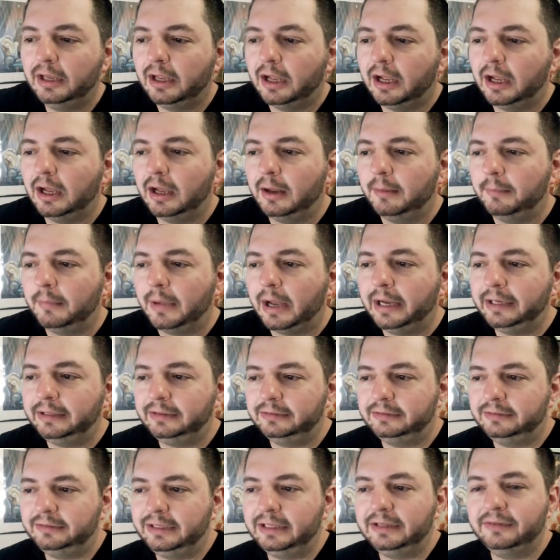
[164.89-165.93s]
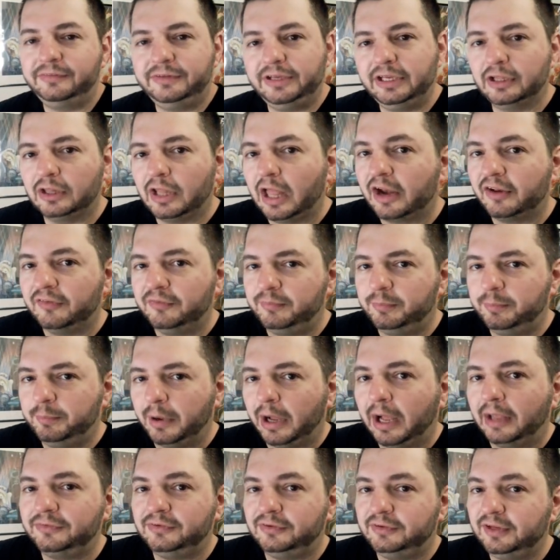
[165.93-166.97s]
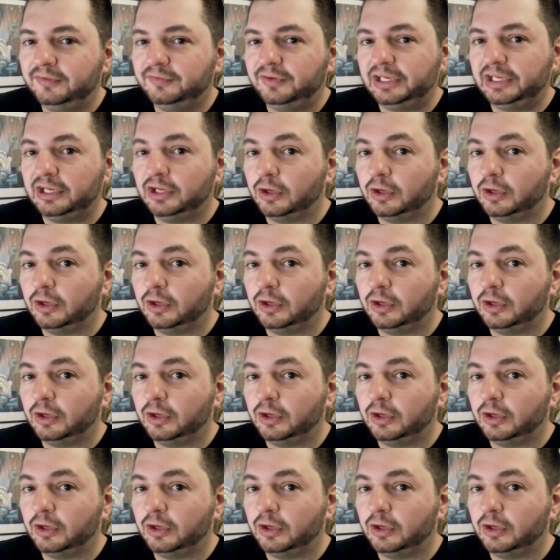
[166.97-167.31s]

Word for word: I didn't see a lot of positivity